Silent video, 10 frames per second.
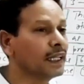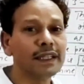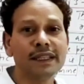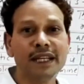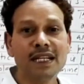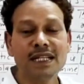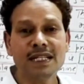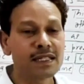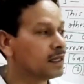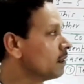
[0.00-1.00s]
in
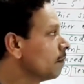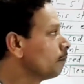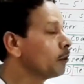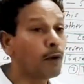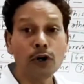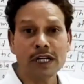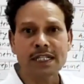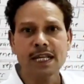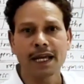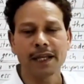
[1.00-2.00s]
this promoter
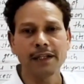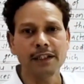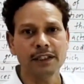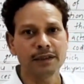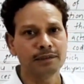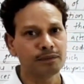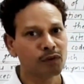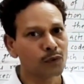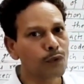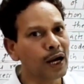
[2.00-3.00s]
site,
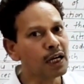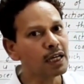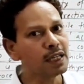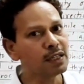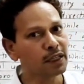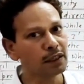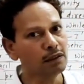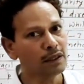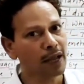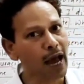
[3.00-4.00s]
one
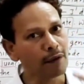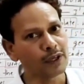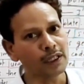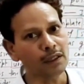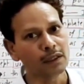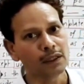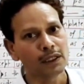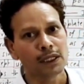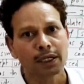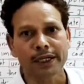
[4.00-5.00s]
region having
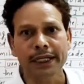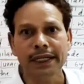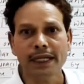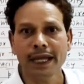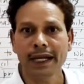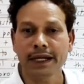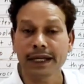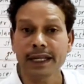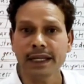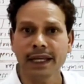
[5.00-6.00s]

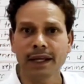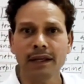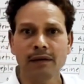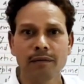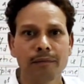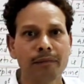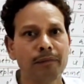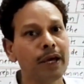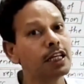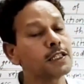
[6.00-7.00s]
TATA
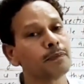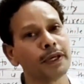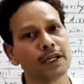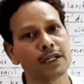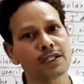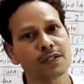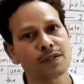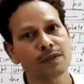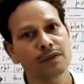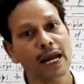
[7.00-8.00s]
base
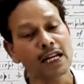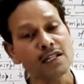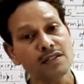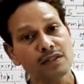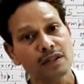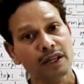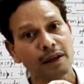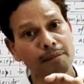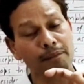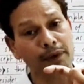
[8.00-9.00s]
pairs, that is
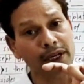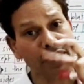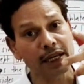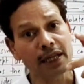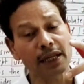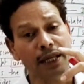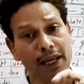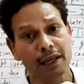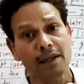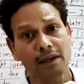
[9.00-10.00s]
a
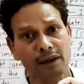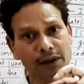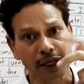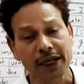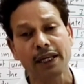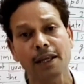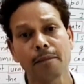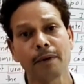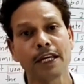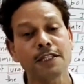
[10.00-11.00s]

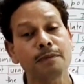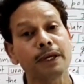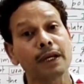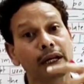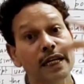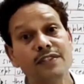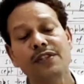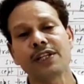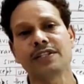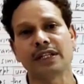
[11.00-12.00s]
TATA base pair rich
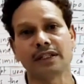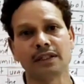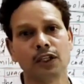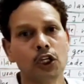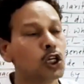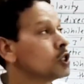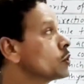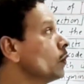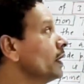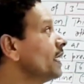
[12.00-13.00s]
region,
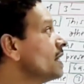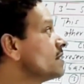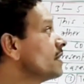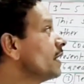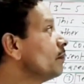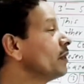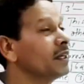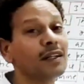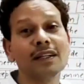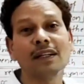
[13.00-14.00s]
so it is named
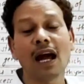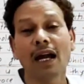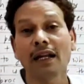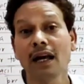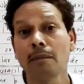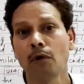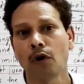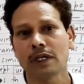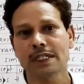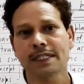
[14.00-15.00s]
TATA
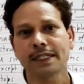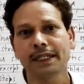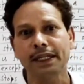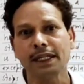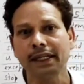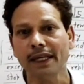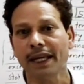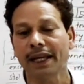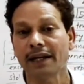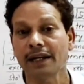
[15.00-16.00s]
box.
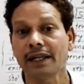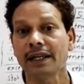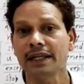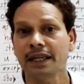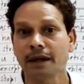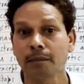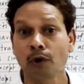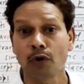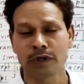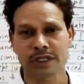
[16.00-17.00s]
TATA
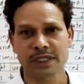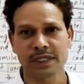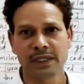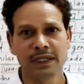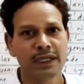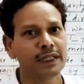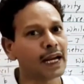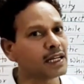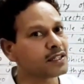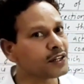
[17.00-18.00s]
box,
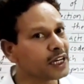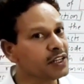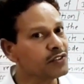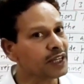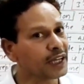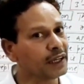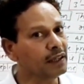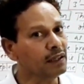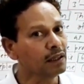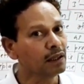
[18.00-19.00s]
that is rich
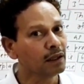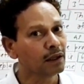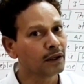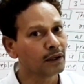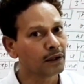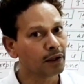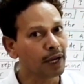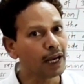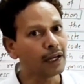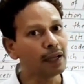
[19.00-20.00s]
in
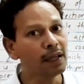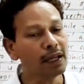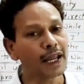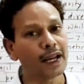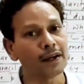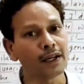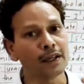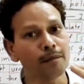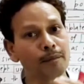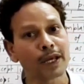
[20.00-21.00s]

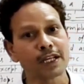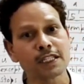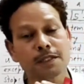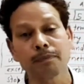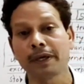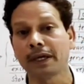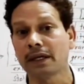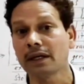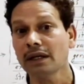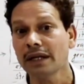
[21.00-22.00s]
ATATA base
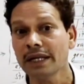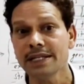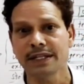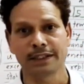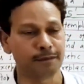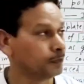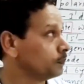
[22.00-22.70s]
pair region.